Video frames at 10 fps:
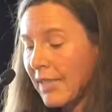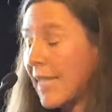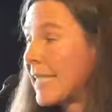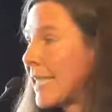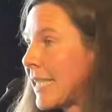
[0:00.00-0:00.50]

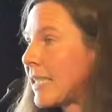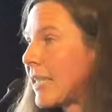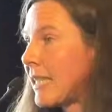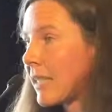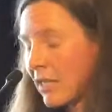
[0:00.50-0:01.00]
that
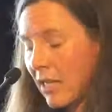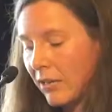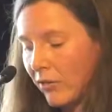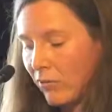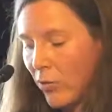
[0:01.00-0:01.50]
exist in this
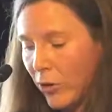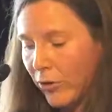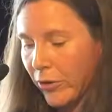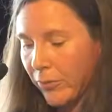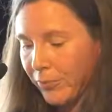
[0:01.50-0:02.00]
line of work.